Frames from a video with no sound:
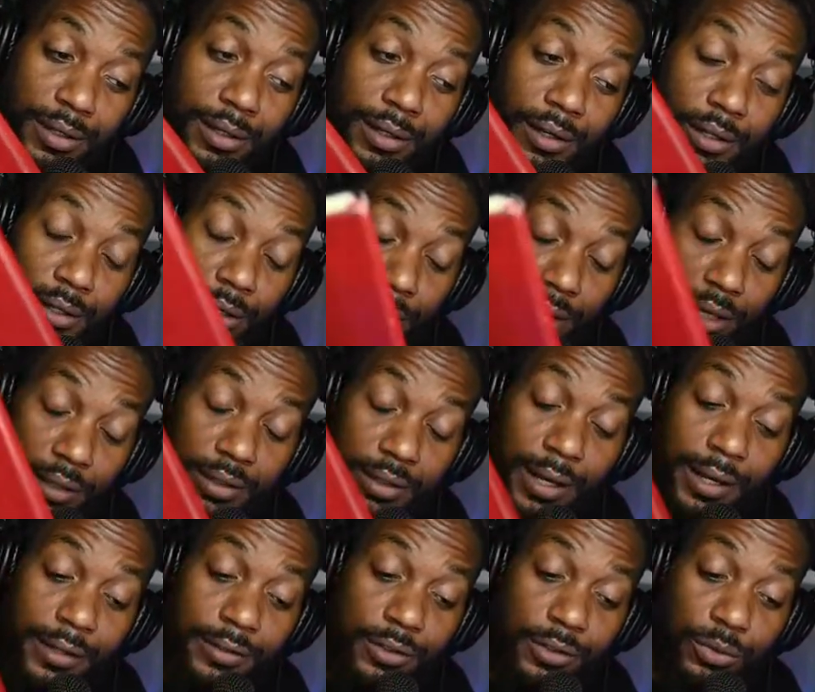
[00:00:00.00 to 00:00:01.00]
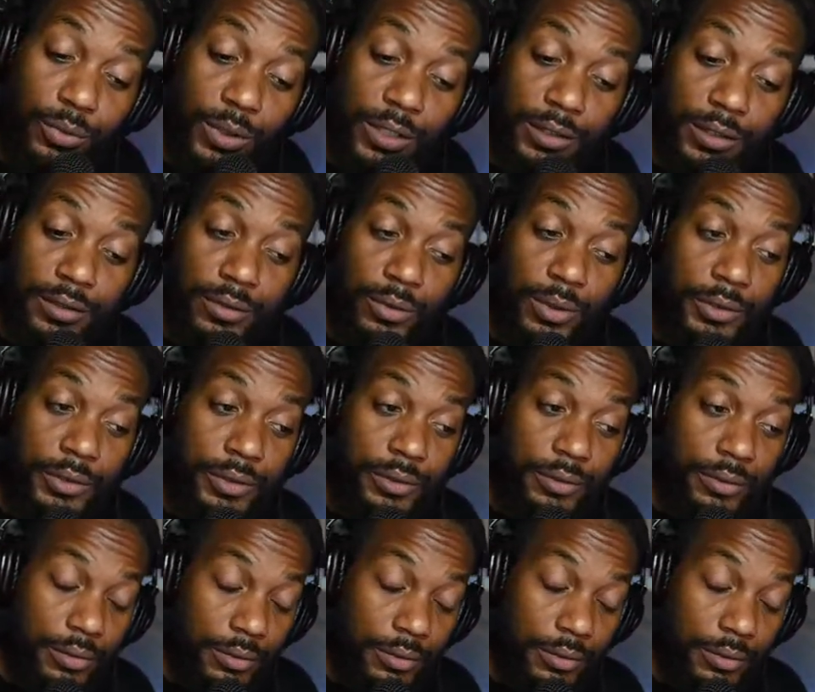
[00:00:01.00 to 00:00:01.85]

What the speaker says: And I'd like to ask you one of these questions.